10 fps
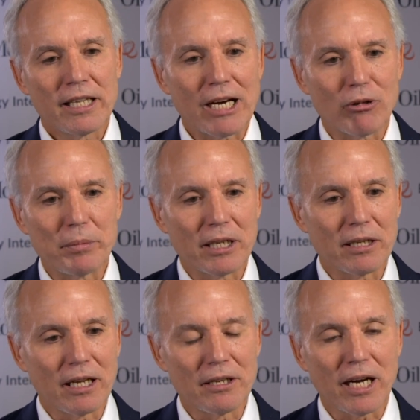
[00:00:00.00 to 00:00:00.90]
That will be
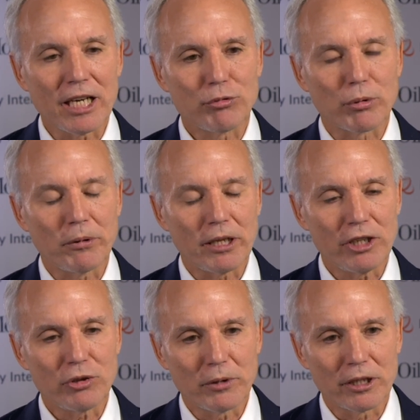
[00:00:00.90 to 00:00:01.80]
a nice
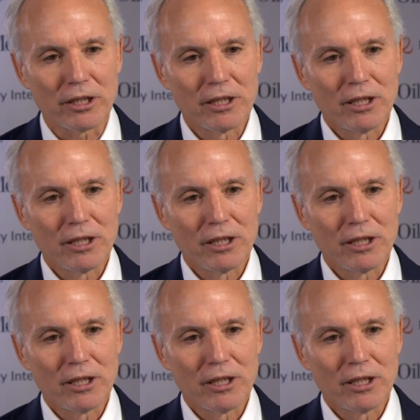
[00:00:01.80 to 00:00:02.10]
replacement